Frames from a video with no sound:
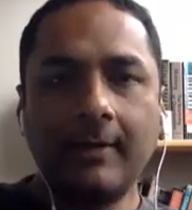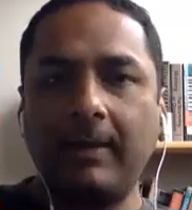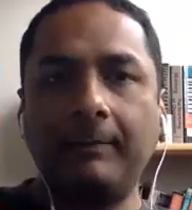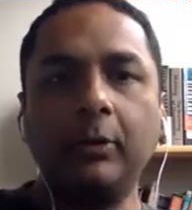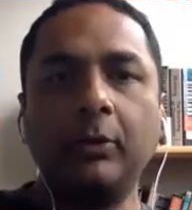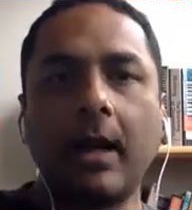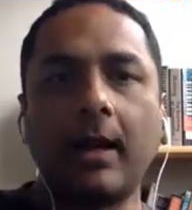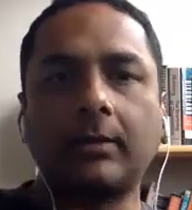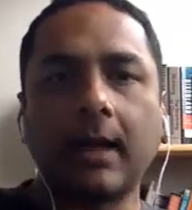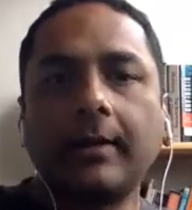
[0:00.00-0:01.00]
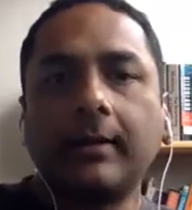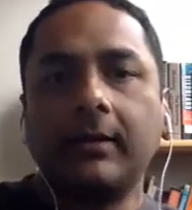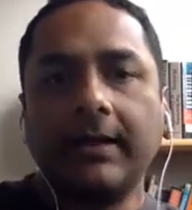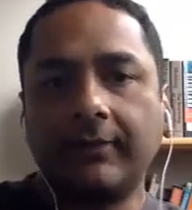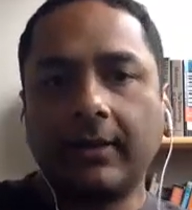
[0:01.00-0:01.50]
people who can't cut it
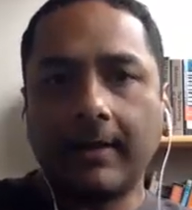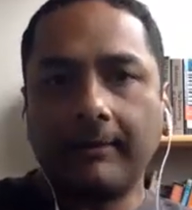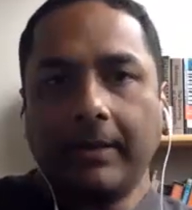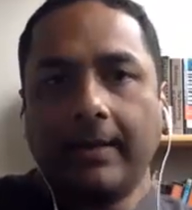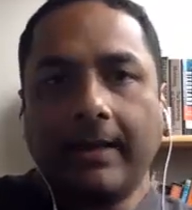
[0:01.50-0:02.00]
leave the company.